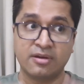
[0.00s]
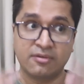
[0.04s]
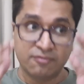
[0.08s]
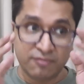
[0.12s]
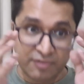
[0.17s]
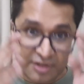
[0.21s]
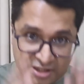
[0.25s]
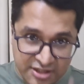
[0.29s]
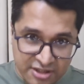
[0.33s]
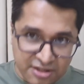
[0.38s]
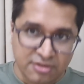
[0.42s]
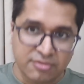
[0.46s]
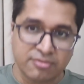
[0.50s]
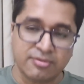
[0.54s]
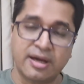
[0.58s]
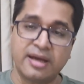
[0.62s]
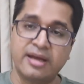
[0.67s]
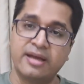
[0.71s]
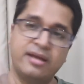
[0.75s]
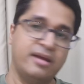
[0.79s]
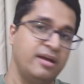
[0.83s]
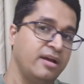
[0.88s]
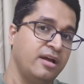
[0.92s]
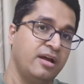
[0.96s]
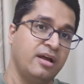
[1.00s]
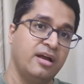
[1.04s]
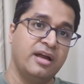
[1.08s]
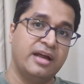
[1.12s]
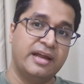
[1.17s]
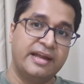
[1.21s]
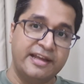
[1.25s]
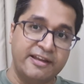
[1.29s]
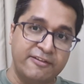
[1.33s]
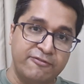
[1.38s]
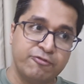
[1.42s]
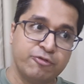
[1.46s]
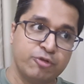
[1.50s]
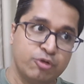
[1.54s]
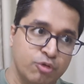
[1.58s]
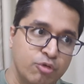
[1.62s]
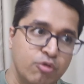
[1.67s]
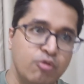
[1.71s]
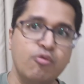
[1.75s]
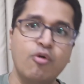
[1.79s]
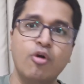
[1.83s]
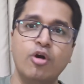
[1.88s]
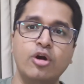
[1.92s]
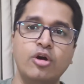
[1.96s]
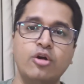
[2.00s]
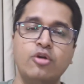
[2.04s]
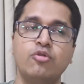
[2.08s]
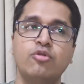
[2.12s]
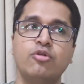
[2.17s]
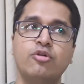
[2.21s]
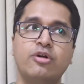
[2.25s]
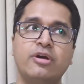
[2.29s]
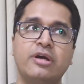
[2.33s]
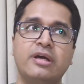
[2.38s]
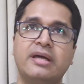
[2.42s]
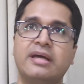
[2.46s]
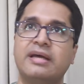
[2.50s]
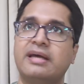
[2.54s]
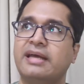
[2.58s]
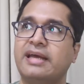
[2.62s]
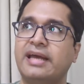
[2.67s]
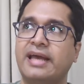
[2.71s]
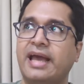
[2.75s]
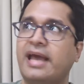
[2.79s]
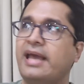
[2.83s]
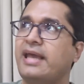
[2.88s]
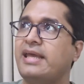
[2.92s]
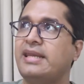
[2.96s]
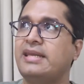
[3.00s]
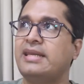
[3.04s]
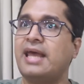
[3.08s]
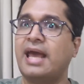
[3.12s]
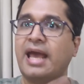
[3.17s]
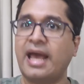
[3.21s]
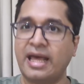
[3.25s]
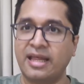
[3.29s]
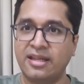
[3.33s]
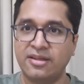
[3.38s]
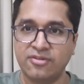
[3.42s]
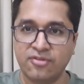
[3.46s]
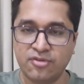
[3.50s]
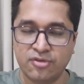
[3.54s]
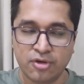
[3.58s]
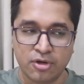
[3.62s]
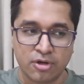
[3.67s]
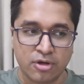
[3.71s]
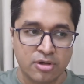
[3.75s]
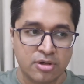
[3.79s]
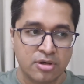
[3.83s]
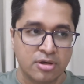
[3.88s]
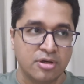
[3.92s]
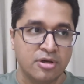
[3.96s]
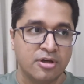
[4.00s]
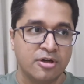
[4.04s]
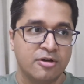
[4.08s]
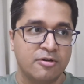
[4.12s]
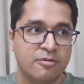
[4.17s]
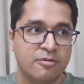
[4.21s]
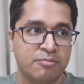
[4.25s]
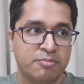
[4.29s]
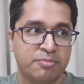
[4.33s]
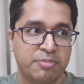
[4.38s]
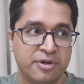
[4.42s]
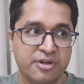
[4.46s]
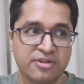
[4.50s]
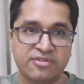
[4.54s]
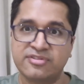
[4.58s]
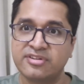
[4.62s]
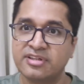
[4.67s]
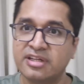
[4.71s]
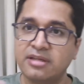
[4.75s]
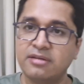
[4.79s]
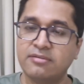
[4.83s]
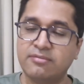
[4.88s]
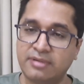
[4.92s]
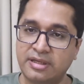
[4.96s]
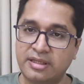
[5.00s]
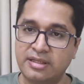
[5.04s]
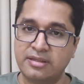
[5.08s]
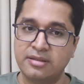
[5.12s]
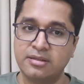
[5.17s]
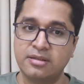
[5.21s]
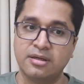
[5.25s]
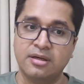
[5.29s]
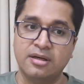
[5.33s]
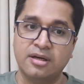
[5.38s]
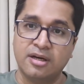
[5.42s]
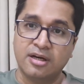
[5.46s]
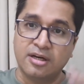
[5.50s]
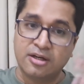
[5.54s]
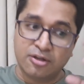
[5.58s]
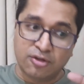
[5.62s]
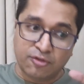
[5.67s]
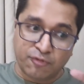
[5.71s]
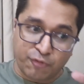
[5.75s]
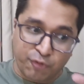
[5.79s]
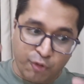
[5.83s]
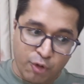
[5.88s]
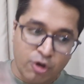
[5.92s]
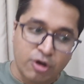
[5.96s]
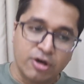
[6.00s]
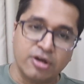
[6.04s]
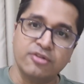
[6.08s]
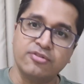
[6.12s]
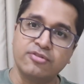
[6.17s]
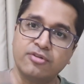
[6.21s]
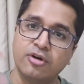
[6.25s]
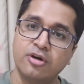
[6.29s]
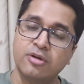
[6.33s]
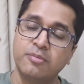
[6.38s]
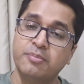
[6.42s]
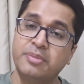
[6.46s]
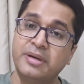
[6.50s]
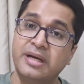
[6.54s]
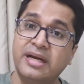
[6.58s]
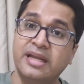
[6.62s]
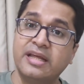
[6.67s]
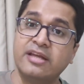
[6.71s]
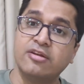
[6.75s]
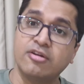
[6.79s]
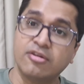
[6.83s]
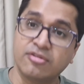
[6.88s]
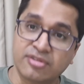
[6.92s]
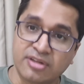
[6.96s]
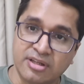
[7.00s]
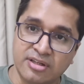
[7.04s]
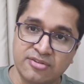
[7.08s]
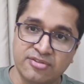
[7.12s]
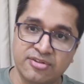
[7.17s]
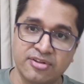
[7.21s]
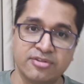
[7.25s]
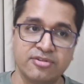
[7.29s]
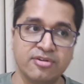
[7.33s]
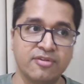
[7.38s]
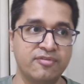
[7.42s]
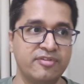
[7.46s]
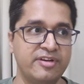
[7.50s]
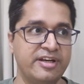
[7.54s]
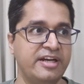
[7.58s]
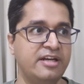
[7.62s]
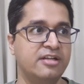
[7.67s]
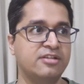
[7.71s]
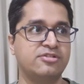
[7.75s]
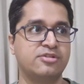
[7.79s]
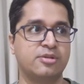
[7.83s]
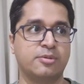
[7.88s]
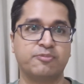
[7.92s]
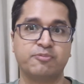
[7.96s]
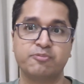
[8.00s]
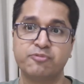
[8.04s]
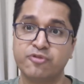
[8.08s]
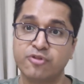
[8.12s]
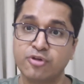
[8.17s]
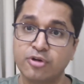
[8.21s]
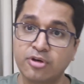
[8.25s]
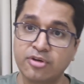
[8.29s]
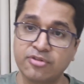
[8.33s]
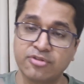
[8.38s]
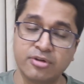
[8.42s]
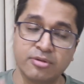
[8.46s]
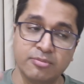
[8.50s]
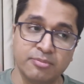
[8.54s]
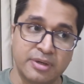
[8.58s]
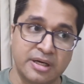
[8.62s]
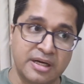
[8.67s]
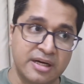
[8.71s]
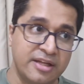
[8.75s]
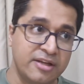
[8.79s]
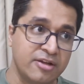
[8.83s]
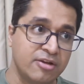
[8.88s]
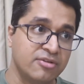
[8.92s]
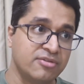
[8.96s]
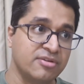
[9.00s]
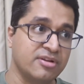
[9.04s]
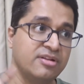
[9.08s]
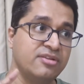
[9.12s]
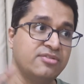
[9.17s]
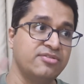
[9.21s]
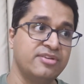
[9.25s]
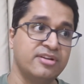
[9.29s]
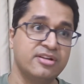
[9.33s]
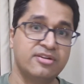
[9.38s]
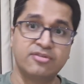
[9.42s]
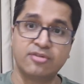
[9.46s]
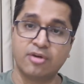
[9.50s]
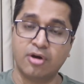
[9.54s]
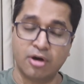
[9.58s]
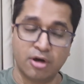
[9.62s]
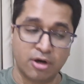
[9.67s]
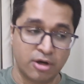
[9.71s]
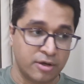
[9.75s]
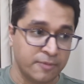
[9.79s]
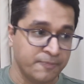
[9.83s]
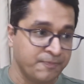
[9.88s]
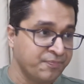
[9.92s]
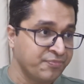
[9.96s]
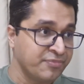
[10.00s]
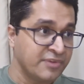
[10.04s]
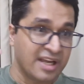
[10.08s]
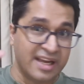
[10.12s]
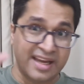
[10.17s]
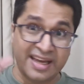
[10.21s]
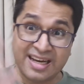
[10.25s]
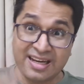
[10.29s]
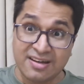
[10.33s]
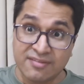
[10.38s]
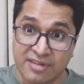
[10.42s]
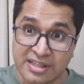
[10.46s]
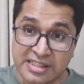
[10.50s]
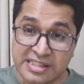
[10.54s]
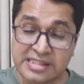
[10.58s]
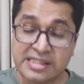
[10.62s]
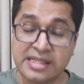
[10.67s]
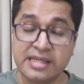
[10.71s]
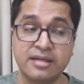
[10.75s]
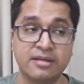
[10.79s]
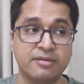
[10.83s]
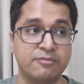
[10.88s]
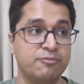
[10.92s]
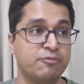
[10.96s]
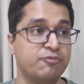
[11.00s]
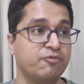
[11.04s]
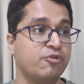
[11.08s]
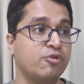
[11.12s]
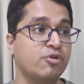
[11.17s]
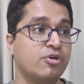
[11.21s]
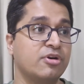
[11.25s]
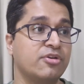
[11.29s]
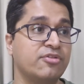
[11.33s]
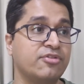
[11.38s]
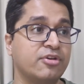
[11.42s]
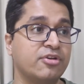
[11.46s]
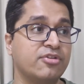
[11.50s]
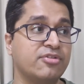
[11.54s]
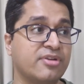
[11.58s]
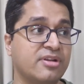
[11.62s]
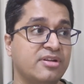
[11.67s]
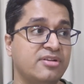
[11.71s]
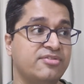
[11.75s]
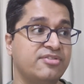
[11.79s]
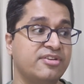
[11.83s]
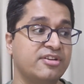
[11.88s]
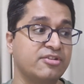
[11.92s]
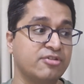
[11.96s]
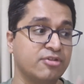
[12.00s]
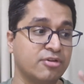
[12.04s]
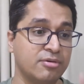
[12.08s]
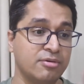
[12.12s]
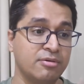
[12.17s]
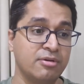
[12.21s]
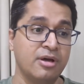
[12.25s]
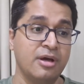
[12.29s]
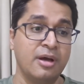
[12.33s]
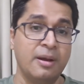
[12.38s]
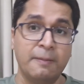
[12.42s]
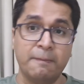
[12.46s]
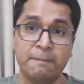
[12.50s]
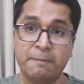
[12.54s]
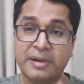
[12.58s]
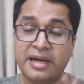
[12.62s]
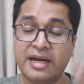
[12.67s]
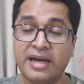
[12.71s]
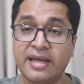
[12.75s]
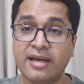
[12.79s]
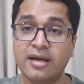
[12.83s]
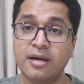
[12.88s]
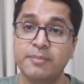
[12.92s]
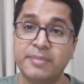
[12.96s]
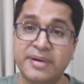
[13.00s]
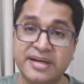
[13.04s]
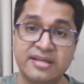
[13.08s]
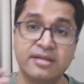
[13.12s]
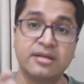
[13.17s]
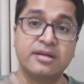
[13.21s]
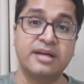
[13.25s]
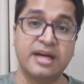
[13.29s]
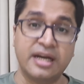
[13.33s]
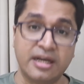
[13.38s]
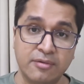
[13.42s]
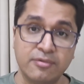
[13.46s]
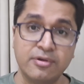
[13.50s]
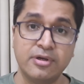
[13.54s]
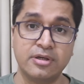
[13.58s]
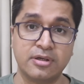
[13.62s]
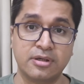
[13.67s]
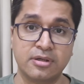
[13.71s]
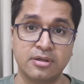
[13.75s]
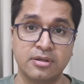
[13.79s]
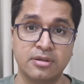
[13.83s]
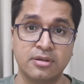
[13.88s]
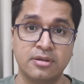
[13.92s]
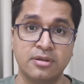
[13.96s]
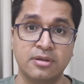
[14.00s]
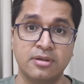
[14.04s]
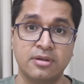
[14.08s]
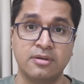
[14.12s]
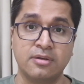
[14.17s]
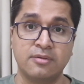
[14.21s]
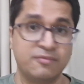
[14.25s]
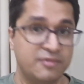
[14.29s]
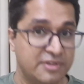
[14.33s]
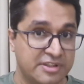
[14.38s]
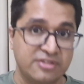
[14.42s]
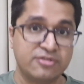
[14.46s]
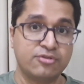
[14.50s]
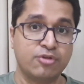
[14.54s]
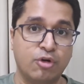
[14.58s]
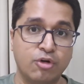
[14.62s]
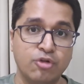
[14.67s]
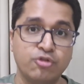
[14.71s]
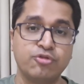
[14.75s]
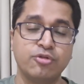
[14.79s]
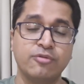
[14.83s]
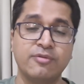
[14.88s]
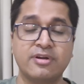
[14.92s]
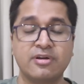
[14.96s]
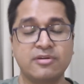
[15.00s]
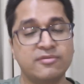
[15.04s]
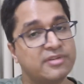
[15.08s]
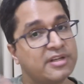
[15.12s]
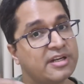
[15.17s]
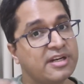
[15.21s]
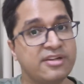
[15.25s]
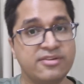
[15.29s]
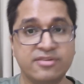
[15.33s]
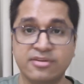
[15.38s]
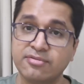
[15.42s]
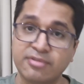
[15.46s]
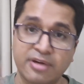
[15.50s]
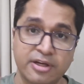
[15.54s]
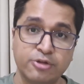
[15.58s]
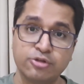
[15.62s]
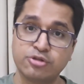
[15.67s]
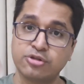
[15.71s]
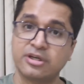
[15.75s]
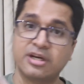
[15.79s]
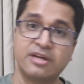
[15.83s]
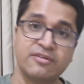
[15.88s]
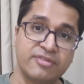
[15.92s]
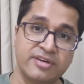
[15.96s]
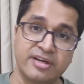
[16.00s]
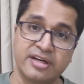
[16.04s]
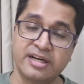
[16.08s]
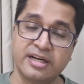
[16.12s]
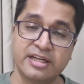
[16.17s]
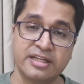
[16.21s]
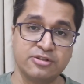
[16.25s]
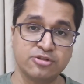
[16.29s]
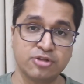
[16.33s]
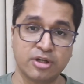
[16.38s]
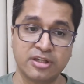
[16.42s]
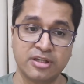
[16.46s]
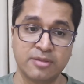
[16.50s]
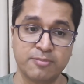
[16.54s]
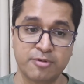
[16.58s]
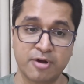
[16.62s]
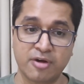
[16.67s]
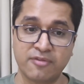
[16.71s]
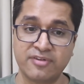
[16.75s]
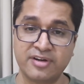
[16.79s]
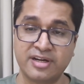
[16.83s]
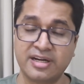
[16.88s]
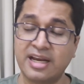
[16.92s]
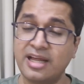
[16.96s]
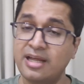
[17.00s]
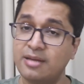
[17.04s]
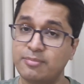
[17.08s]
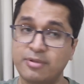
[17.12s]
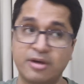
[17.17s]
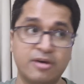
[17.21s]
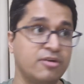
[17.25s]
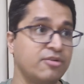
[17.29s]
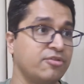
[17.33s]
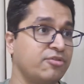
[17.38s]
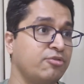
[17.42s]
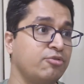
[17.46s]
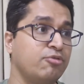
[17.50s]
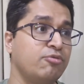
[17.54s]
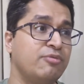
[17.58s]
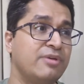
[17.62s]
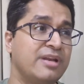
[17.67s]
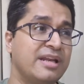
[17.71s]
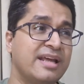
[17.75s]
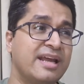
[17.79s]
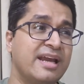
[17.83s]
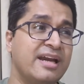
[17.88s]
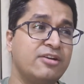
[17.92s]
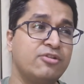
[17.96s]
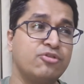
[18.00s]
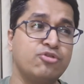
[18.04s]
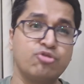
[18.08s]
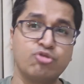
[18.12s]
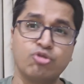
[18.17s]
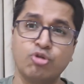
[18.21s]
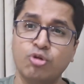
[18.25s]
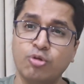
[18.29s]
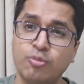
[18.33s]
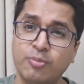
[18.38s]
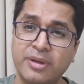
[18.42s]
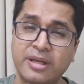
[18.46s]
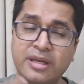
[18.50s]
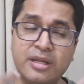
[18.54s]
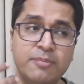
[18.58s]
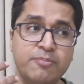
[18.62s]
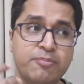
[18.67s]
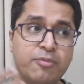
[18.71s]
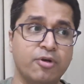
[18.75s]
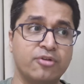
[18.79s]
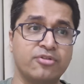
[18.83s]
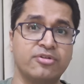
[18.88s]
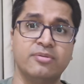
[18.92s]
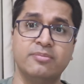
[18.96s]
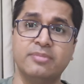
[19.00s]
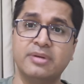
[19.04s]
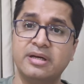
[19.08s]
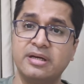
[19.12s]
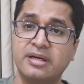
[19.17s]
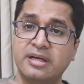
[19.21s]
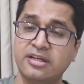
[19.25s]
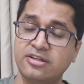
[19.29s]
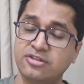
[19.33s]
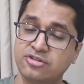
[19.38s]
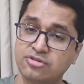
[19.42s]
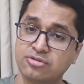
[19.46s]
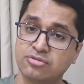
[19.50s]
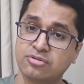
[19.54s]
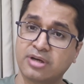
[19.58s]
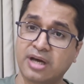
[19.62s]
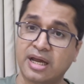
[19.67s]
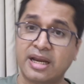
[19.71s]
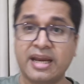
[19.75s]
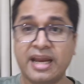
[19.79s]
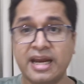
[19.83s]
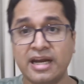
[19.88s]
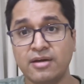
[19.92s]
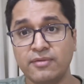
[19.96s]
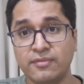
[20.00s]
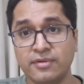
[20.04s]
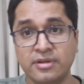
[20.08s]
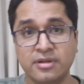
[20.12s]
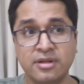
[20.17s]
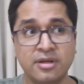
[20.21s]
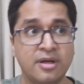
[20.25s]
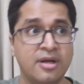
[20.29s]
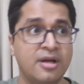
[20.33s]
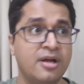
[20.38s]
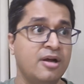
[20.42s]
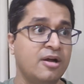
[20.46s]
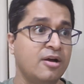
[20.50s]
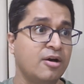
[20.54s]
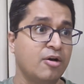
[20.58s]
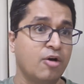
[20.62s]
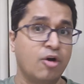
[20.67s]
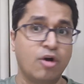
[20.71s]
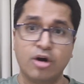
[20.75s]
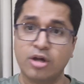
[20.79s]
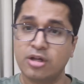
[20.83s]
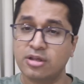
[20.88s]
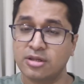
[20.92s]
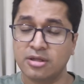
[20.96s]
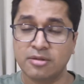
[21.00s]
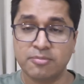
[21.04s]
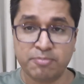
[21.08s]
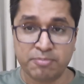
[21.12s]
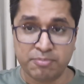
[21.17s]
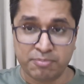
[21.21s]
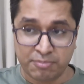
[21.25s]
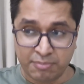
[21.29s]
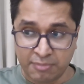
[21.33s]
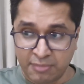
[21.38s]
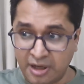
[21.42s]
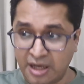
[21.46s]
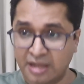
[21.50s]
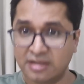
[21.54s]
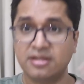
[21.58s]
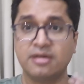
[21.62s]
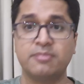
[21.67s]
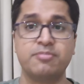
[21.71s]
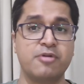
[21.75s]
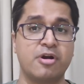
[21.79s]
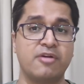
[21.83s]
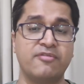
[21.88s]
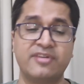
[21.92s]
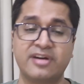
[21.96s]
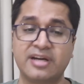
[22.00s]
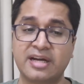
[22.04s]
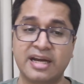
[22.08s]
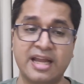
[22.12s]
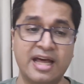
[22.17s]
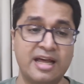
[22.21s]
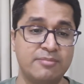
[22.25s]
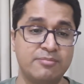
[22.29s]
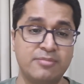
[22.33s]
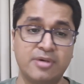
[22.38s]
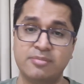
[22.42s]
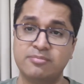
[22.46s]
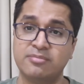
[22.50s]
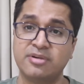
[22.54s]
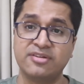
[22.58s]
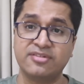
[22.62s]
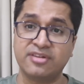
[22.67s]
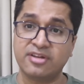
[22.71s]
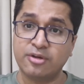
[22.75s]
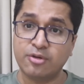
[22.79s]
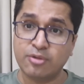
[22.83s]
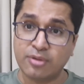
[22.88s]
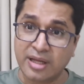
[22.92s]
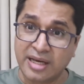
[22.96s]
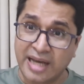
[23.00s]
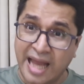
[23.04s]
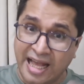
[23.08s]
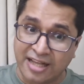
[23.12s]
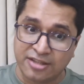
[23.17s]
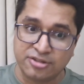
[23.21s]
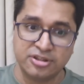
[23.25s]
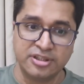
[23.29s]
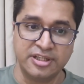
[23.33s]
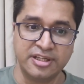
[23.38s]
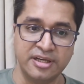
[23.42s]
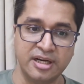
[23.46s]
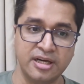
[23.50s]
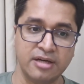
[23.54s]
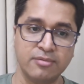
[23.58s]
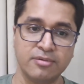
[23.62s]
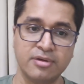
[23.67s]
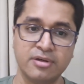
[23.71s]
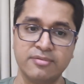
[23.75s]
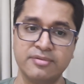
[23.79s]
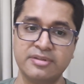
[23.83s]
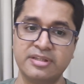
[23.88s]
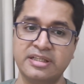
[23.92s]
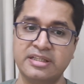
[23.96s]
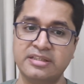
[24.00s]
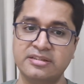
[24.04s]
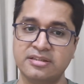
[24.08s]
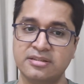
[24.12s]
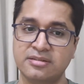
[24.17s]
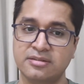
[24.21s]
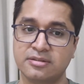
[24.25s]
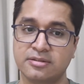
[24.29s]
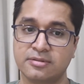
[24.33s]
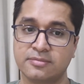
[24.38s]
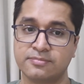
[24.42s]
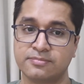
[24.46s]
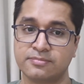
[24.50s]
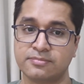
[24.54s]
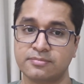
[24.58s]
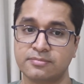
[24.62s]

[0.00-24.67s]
Which is why, if you want to enhance your personal wealth, focus on building your skill sets of leadership. Focus on building your skill sets on investing. Focus your skill sets on building a better network, which is also one of the reasons why you should definitely join the Profit Clan, because you will get so many possibilities to connect with all the other Profit Clan members and you can actually network with each other.